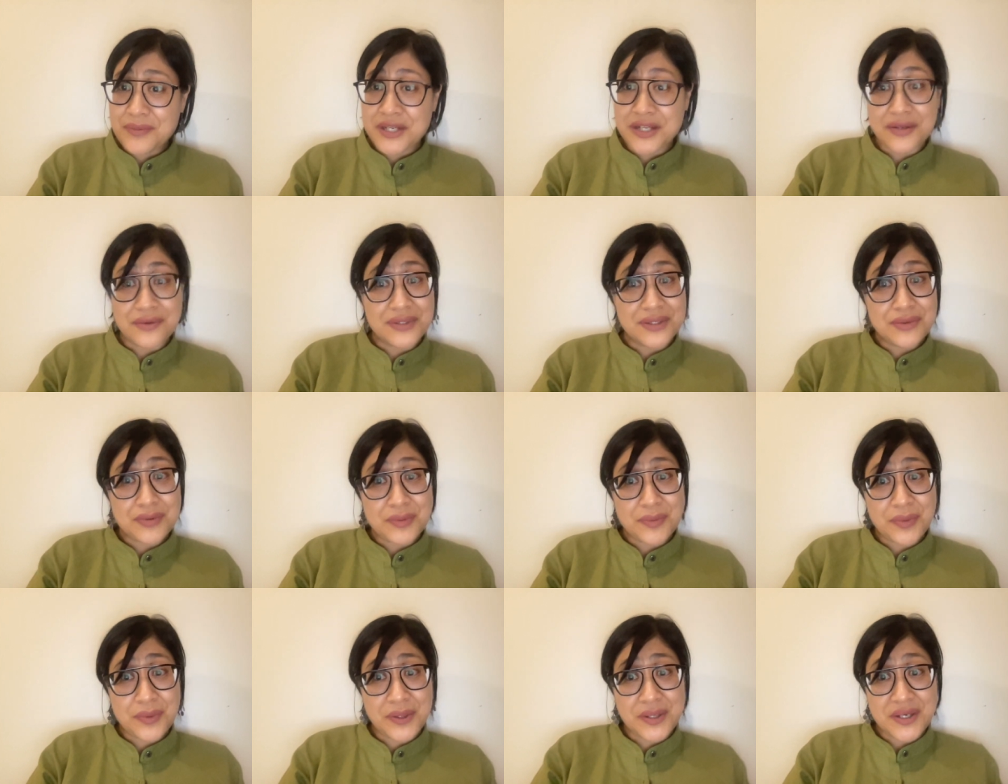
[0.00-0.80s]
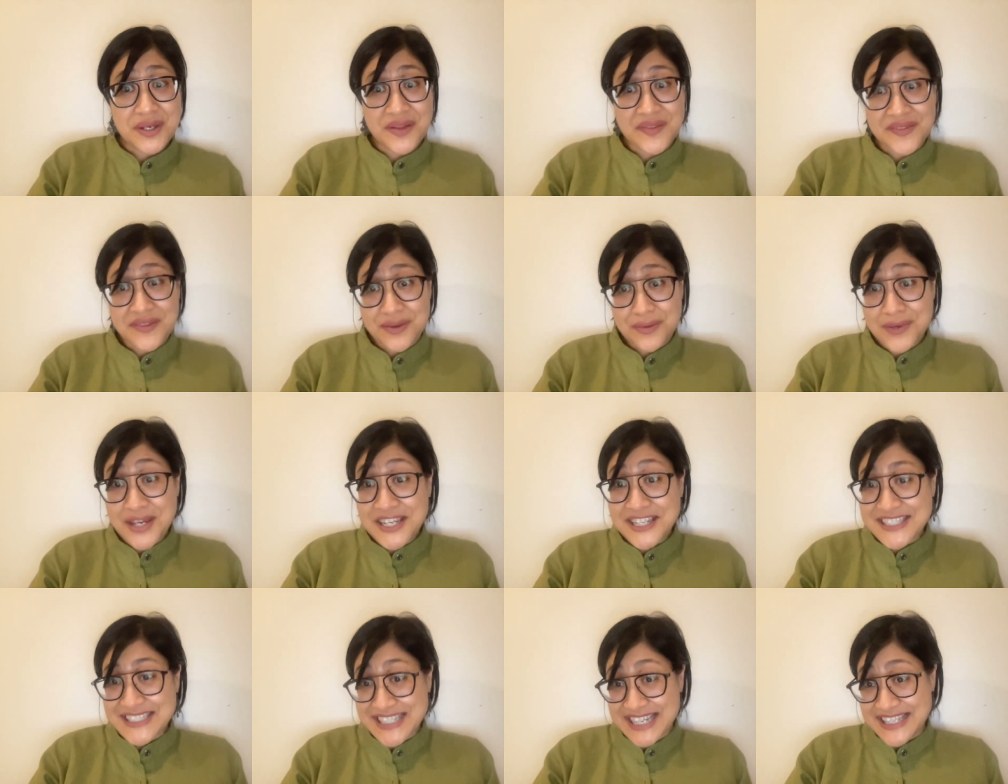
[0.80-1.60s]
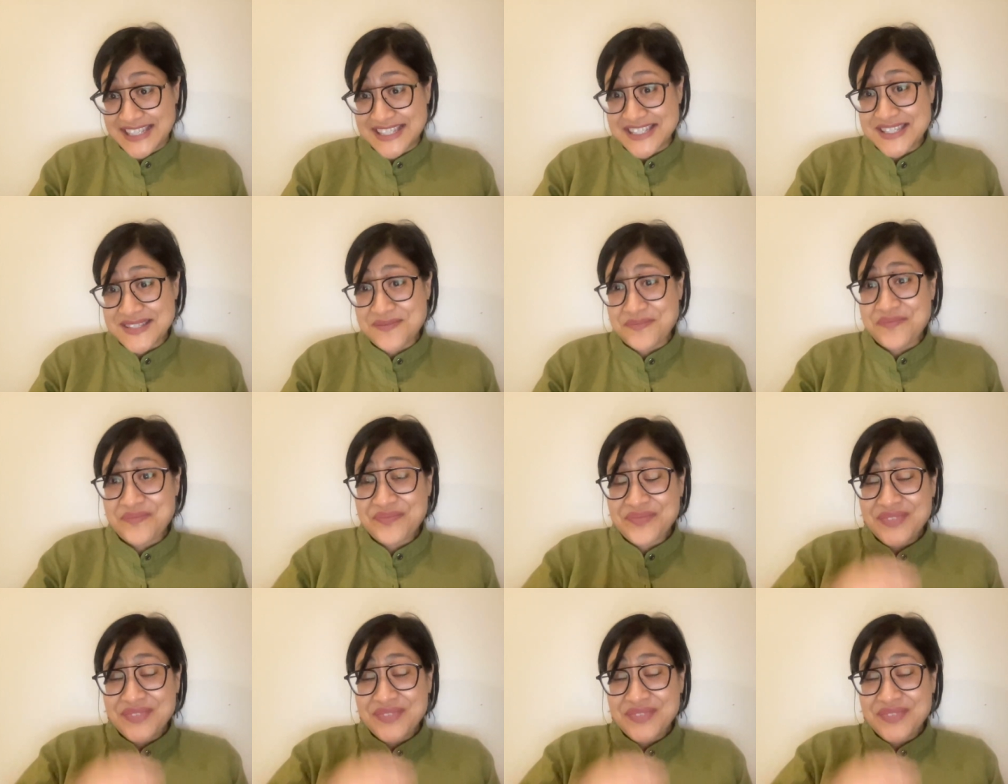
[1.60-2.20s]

but I only reported on the orangutans.